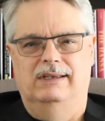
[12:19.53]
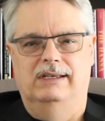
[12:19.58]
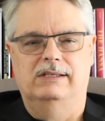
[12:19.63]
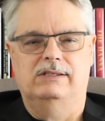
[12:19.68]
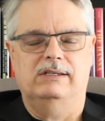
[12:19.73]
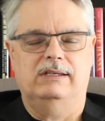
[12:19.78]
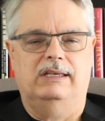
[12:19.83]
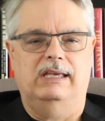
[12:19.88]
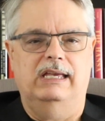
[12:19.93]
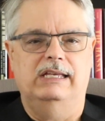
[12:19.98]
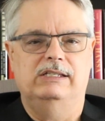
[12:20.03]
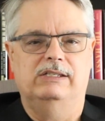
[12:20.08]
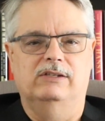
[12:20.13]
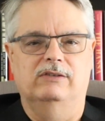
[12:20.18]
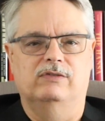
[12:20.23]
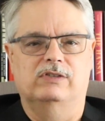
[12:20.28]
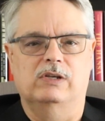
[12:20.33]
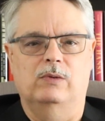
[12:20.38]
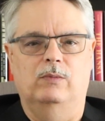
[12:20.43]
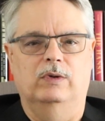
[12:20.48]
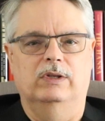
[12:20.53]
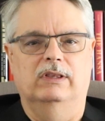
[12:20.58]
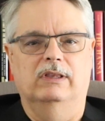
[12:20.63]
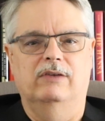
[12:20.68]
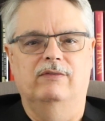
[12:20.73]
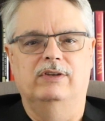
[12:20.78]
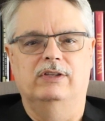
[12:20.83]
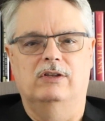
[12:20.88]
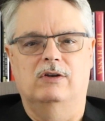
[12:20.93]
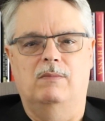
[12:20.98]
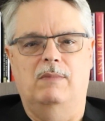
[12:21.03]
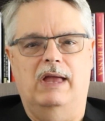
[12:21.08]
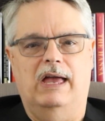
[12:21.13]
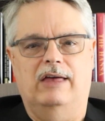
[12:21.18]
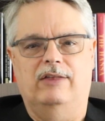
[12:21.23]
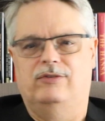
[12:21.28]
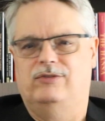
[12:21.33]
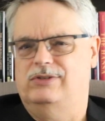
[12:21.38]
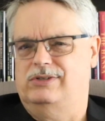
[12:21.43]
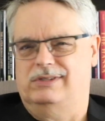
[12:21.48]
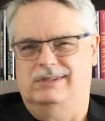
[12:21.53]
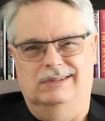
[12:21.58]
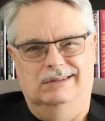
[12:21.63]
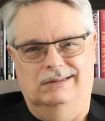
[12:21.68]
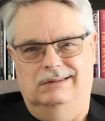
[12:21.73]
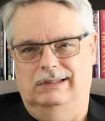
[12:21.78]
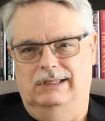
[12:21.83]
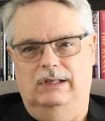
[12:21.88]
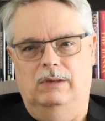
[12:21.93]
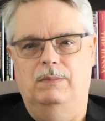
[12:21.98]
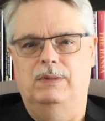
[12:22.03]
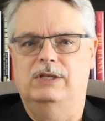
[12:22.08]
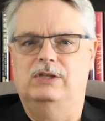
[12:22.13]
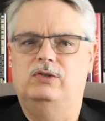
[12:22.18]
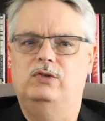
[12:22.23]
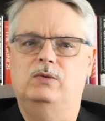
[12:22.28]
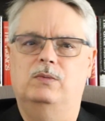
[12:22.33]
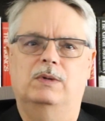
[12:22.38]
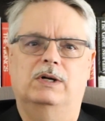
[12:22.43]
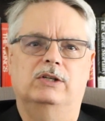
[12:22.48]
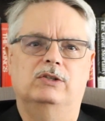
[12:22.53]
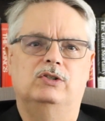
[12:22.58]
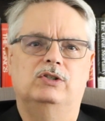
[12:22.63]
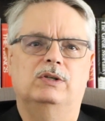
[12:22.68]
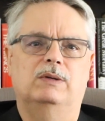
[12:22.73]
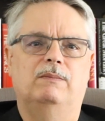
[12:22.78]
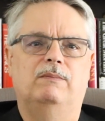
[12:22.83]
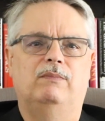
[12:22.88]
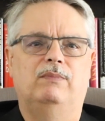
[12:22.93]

It's a case of someone loving their math just a little bit too much.